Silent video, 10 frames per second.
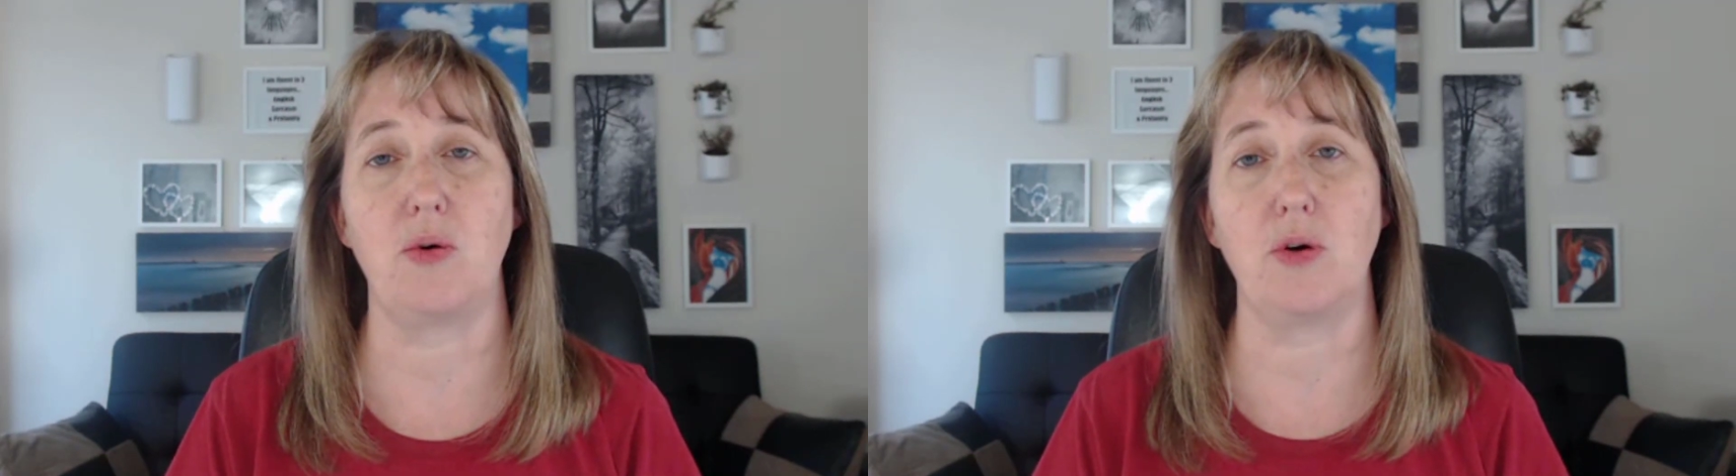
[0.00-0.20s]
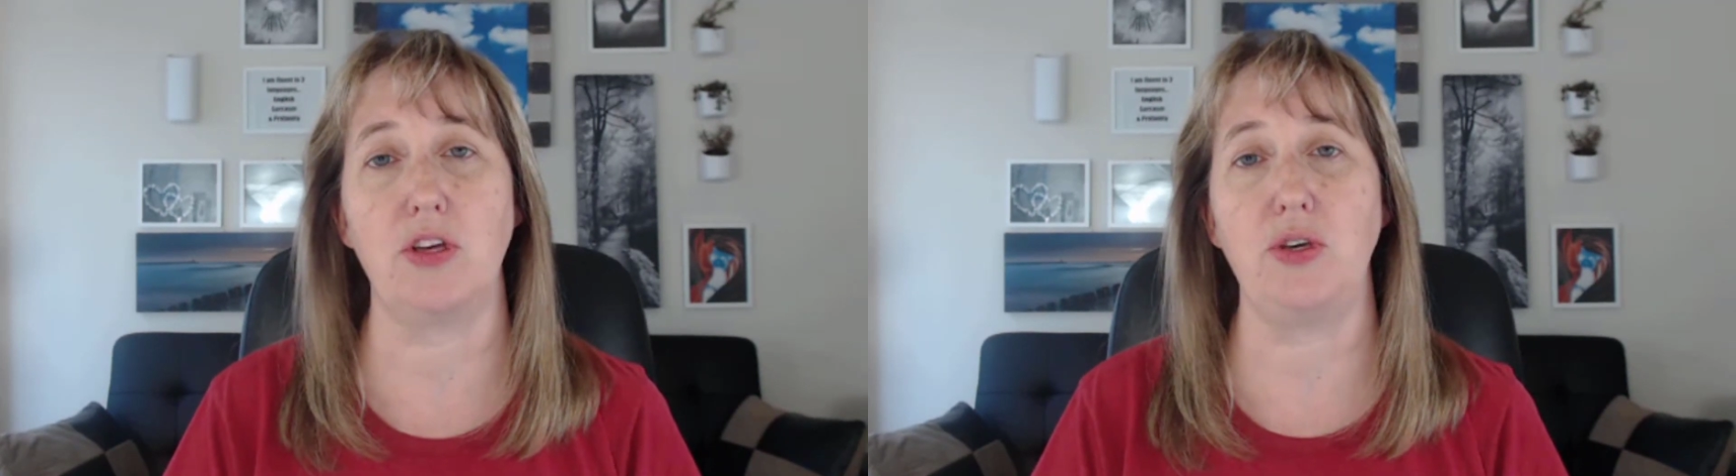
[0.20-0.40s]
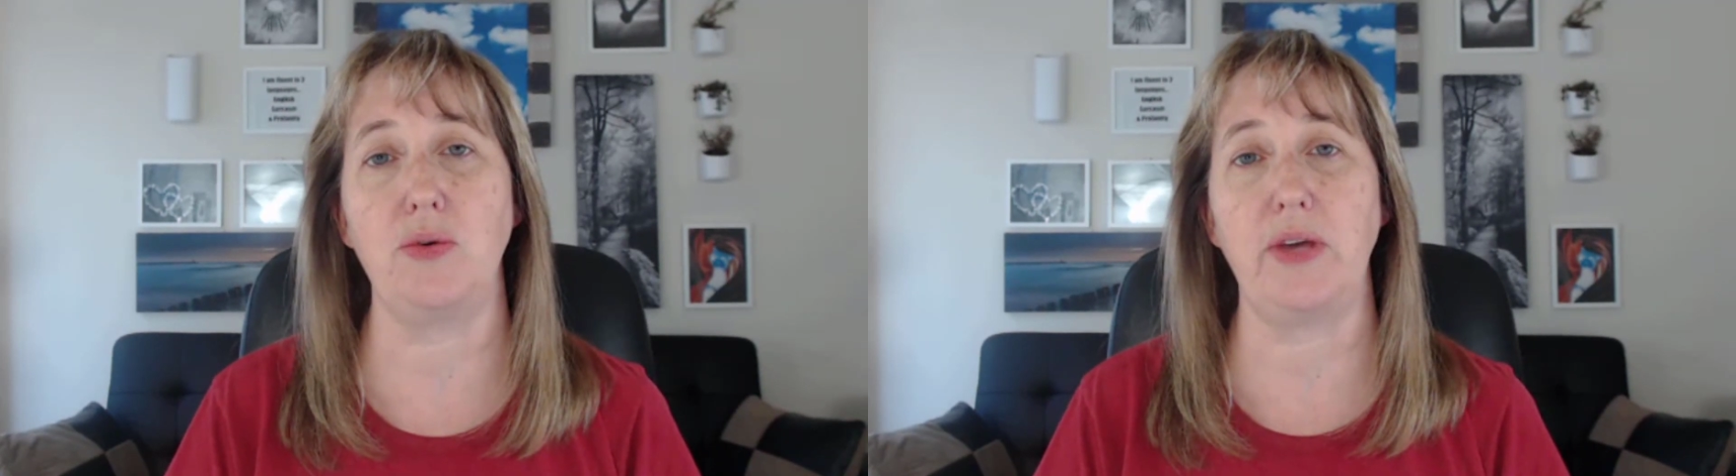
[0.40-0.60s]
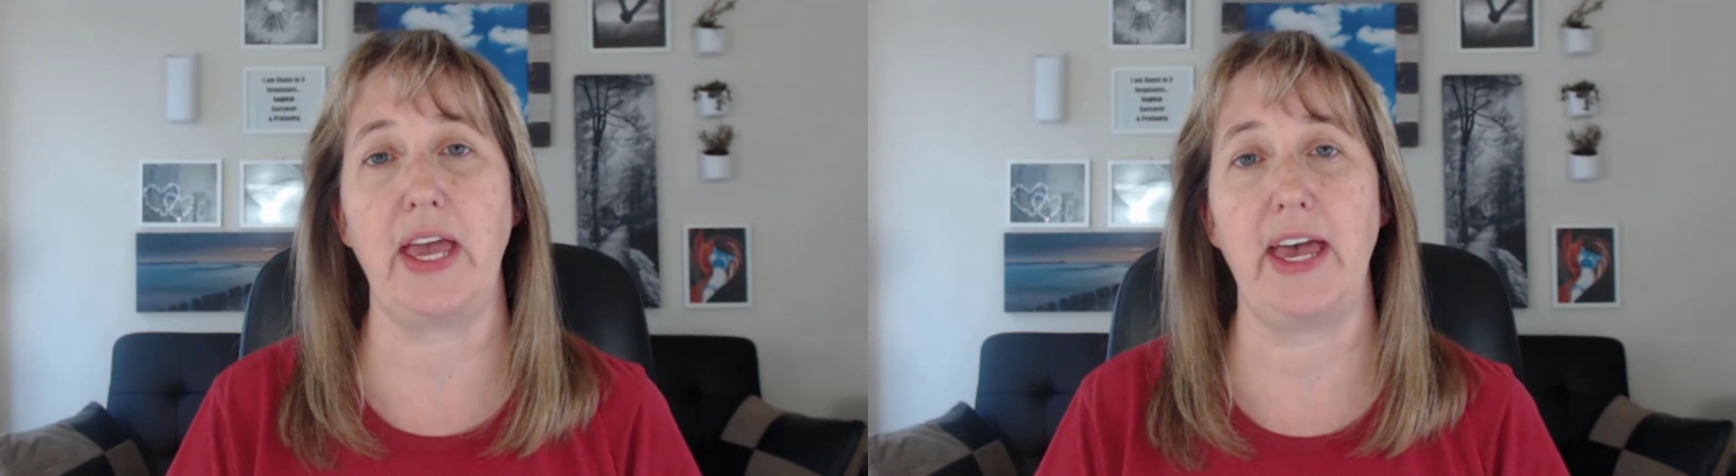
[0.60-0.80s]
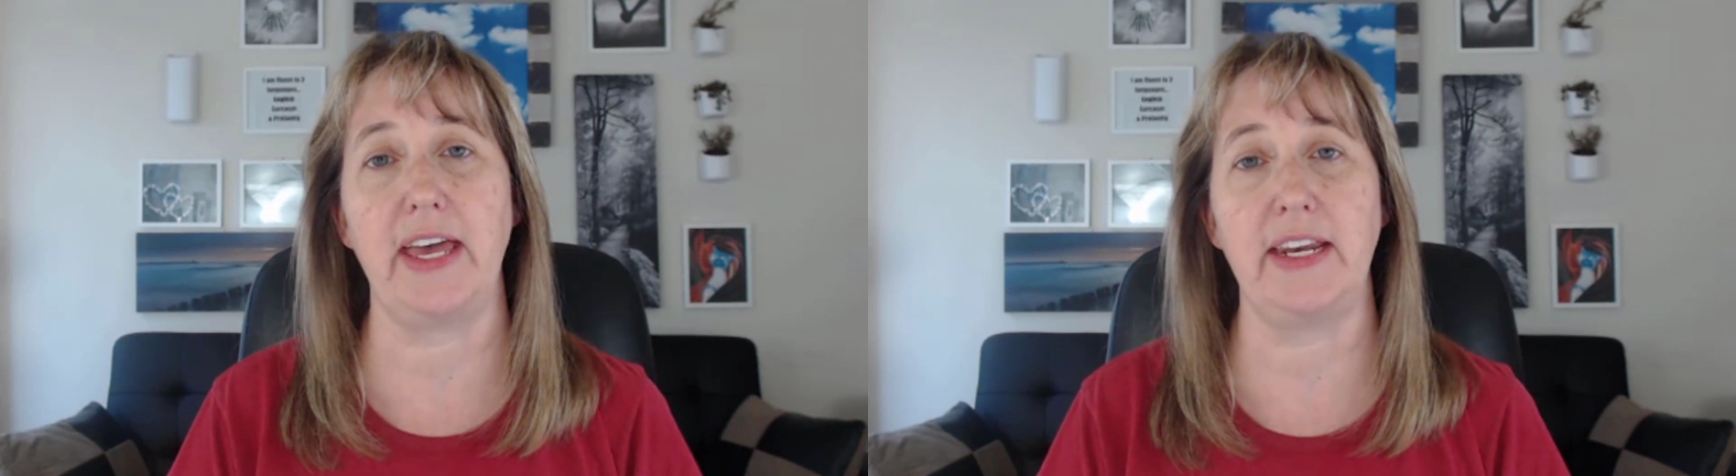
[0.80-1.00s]
or you
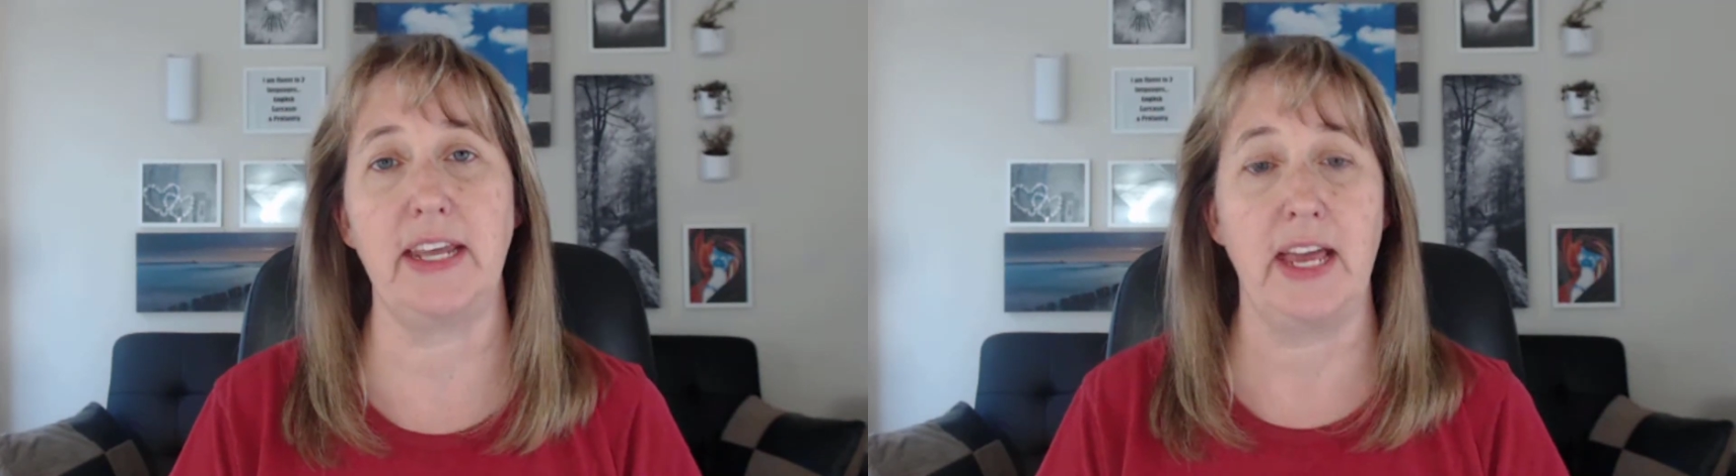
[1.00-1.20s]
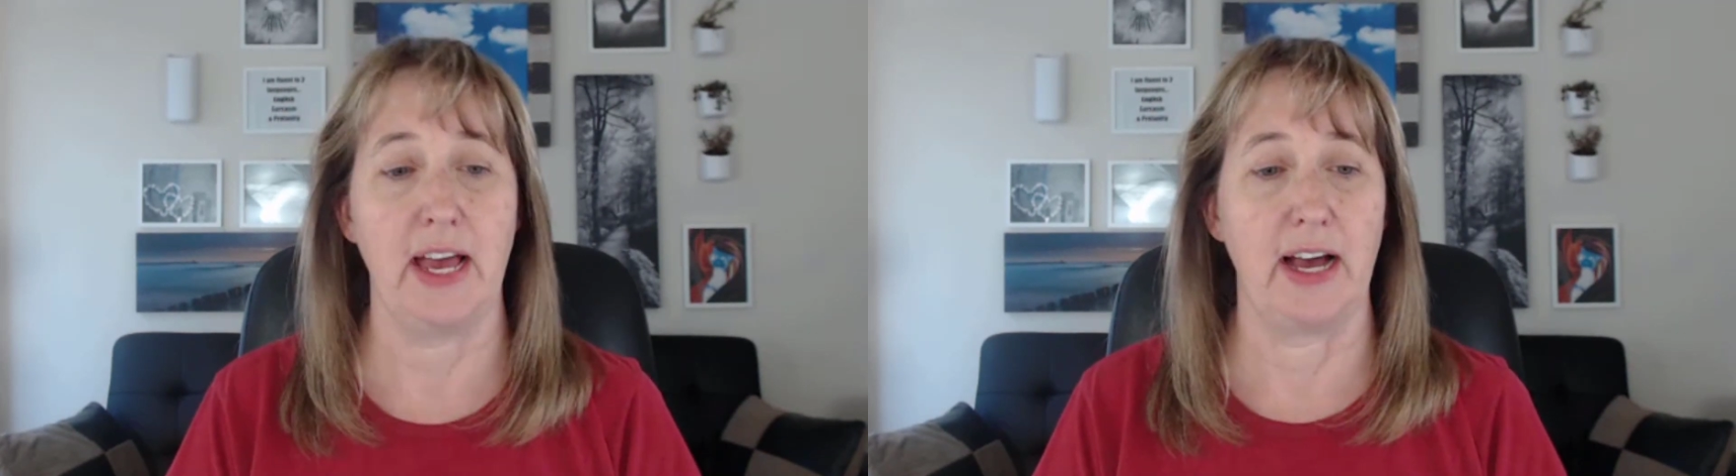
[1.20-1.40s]
can